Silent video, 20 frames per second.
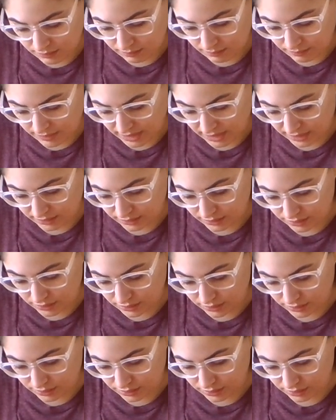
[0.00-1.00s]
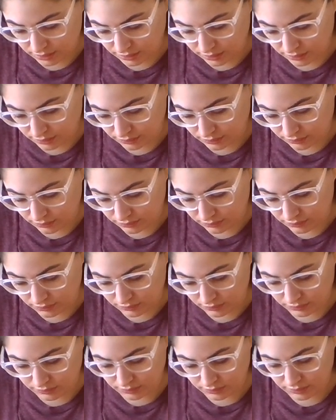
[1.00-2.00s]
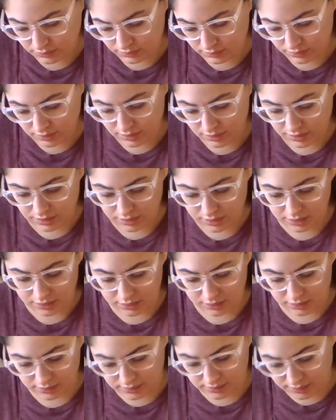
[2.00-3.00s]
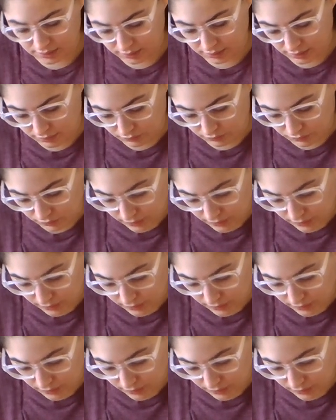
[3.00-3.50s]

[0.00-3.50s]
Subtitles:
by 2. And so then we'll